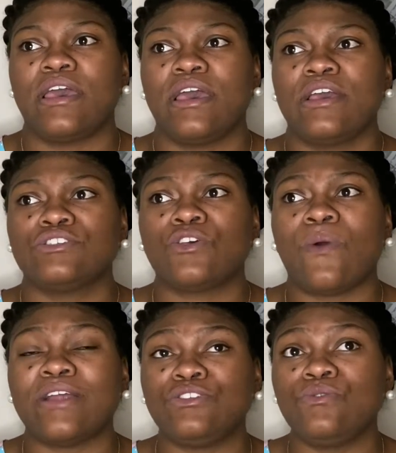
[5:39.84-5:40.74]
So
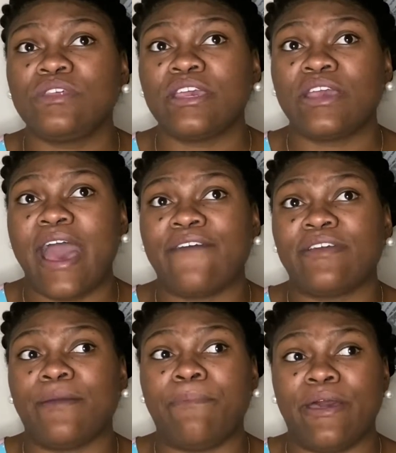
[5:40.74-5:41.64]
I do think
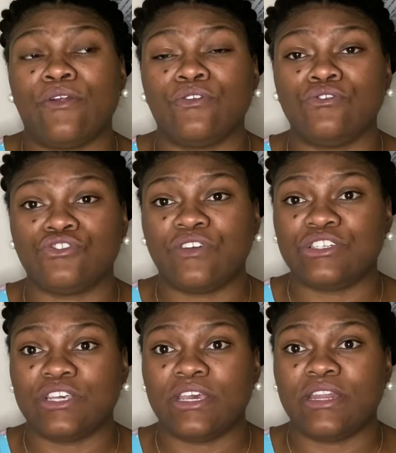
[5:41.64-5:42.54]
having a better
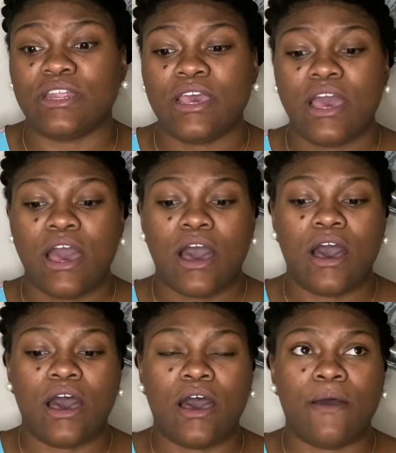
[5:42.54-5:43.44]
nutrition
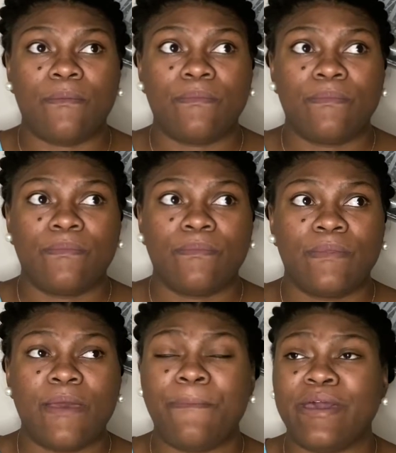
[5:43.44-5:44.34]
and
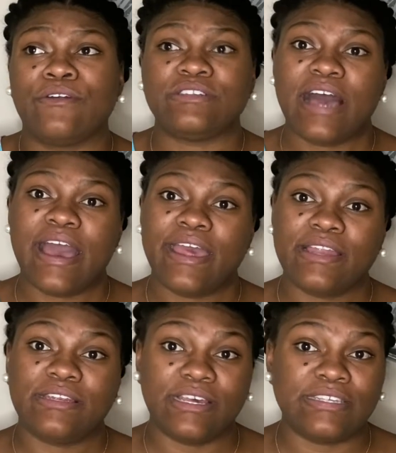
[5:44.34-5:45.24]
better
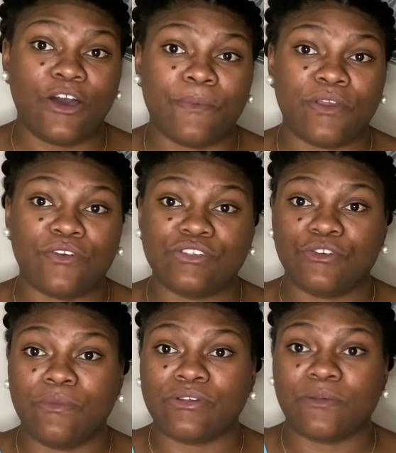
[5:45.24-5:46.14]
diet does help increase
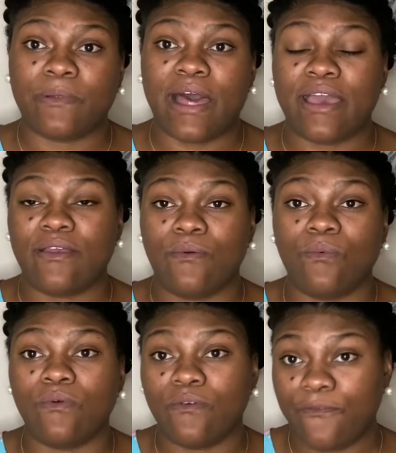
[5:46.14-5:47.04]
your milk supply
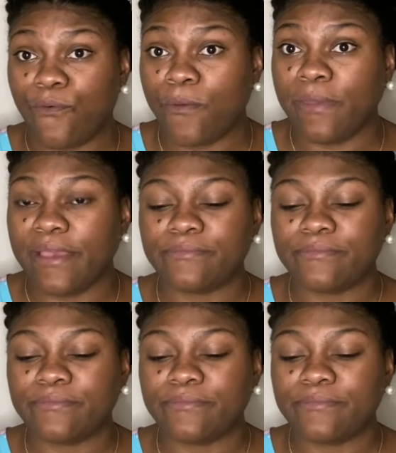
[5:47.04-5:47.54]
for me.